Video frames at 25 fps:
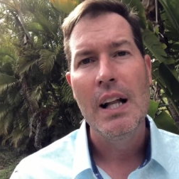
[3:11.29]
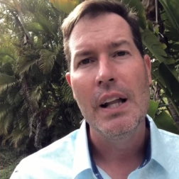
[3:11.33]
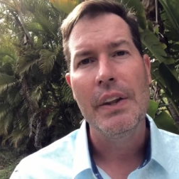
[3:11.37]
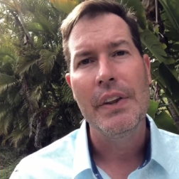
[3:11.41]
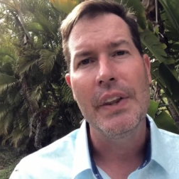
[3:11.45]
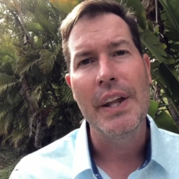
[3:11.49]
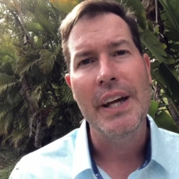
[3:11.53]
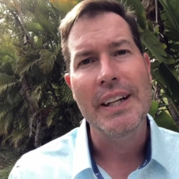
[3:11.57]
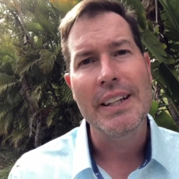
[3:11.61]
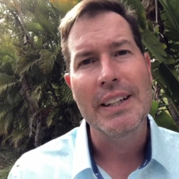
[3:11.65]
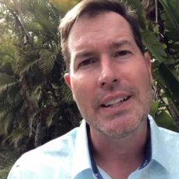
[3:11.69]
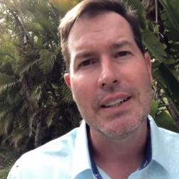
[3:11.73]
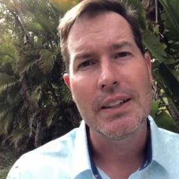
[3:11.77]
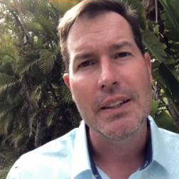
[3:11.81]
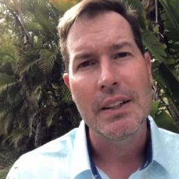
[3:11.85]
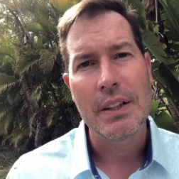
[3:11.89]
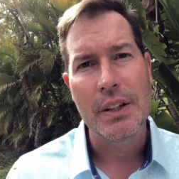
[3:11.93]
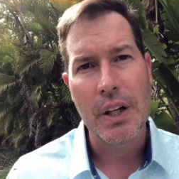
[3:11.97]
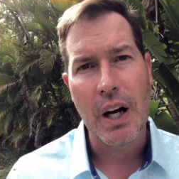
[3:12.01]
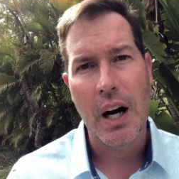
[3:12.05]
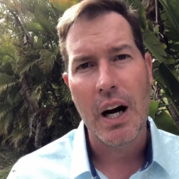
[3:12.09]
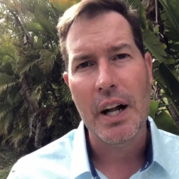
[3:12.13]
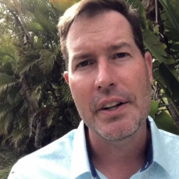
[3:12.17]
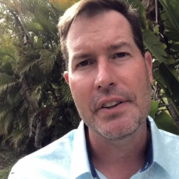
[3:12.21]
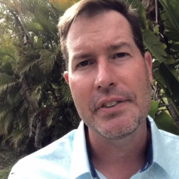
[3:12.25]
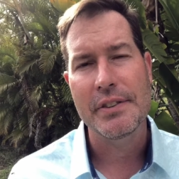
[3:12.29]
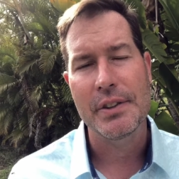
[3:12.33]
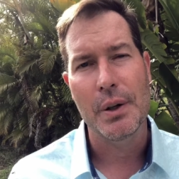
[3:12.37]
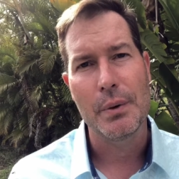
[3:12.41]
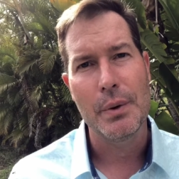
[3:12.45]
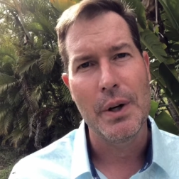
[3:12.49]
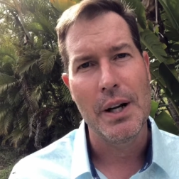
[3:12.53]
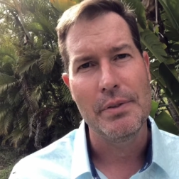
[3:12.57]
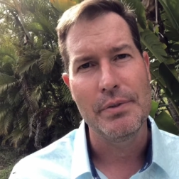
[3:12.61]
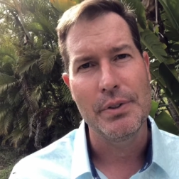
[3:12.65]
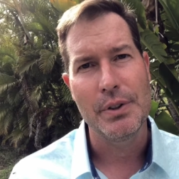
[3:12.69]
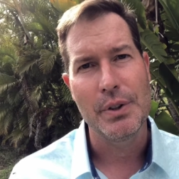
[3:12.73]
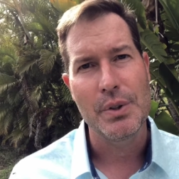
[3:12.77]
that God is our
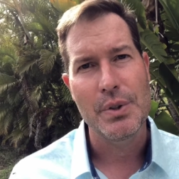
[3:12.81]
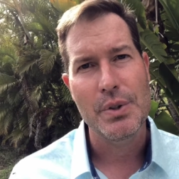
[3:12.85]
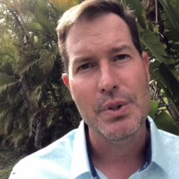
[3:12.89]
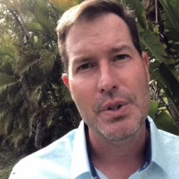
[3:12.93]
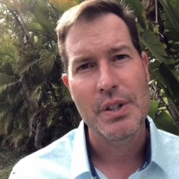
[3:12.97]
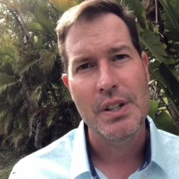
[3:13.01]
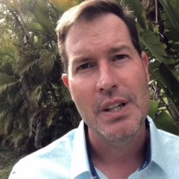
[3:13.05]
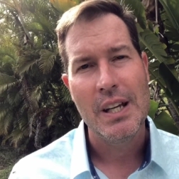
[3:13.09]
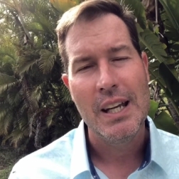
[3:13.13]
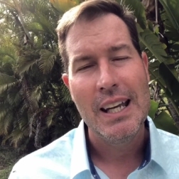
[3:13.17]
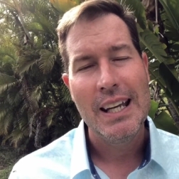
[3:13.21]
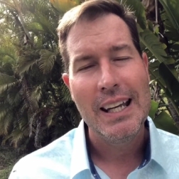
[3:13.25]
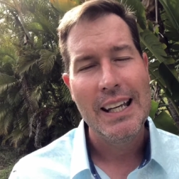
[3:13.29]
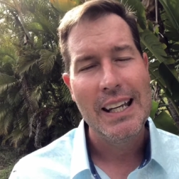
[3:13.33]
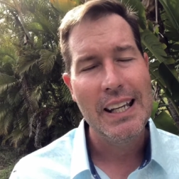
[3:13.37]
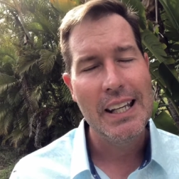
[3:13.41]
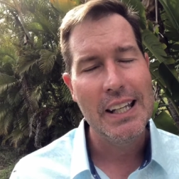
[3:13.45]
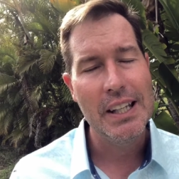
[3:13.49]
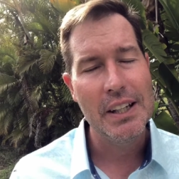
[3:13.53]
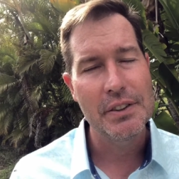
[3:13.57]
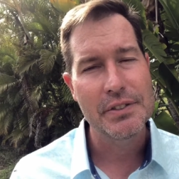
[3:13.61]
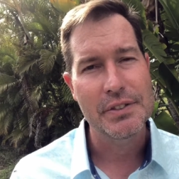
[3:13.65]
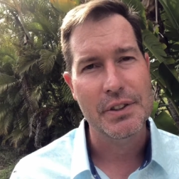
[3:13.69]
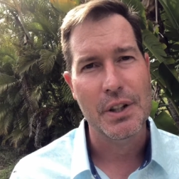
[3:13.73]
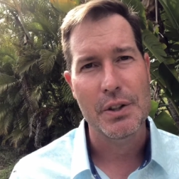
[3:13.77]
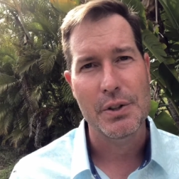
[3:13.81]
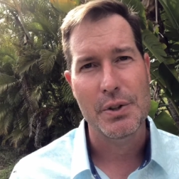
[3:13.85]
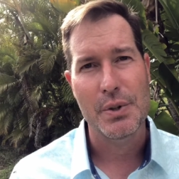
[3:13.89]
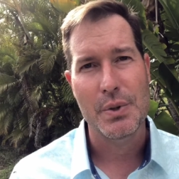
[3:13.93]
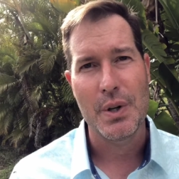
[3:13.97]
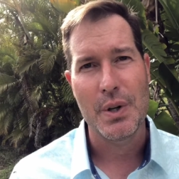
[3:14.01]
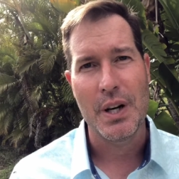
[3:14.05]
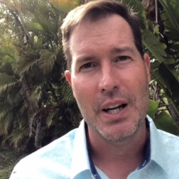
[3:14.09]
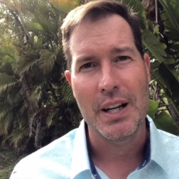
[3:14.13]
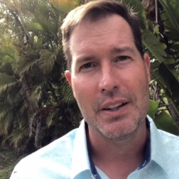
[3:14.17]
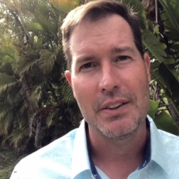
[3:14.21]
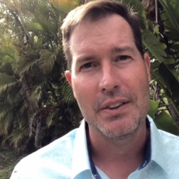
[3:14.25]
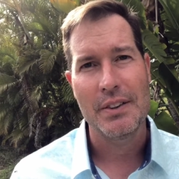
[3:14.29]
refuge. He is our
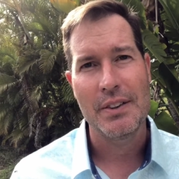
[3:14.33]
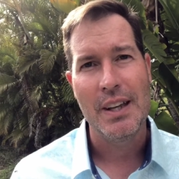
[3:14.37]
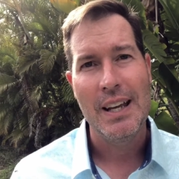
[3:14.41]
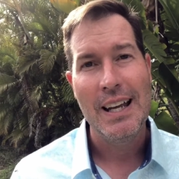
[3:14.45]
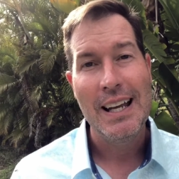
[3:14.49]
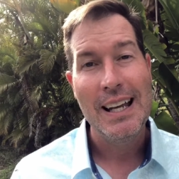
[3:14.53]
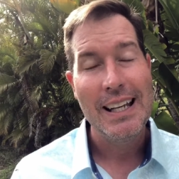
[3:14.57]
strength.